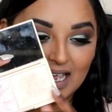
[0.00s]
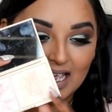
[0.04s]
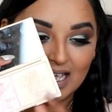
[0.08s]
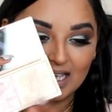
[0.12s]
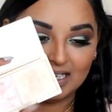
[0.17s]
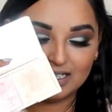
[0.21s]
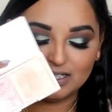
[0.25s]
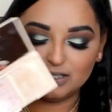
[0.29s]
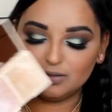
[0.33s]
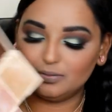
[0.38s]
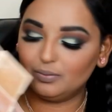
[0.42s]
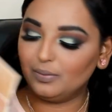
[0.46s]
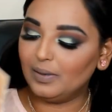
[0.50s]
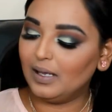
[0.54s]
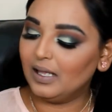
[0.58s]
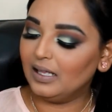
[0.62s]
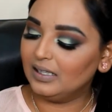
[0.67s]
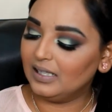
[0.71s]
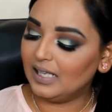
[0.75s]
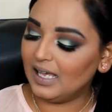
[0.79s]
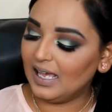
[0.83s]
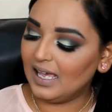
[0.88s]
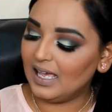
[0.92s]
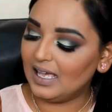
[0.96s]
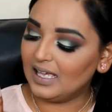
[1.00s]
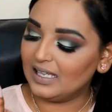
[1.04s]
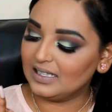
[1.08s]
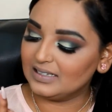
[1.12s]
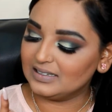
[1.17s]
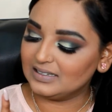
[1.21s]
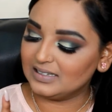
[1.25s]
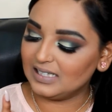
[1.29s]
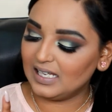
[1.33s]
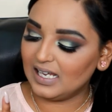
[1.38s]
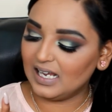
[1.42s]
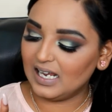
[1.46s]
as well
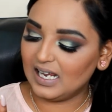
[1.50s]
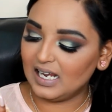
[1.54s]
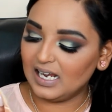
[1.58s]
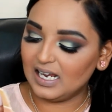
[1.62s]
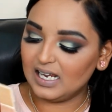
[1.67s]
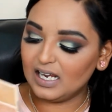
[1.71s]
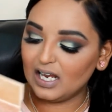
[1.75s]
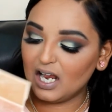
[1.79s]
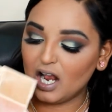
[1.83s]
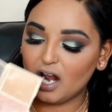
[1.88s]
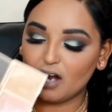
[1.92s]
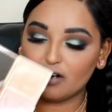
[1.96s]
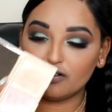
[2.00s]
as a